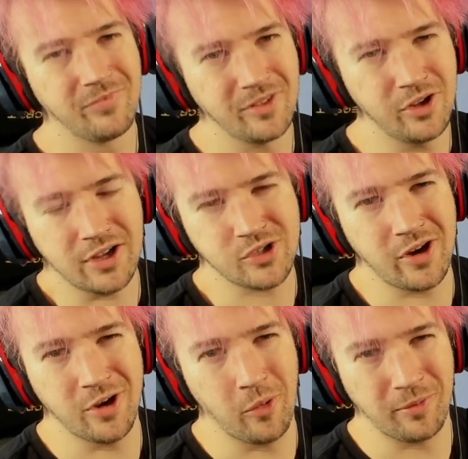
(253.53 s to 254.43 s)
You guys
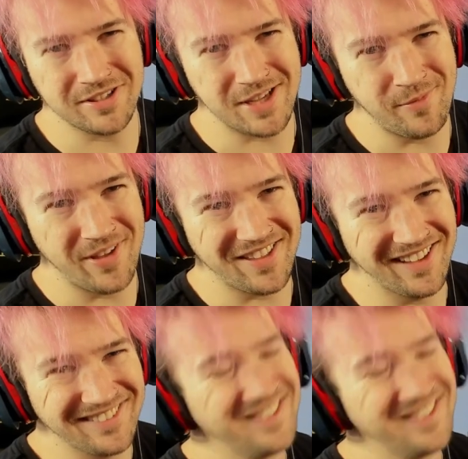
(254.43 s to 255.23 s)
already know what I'm gonna say about that.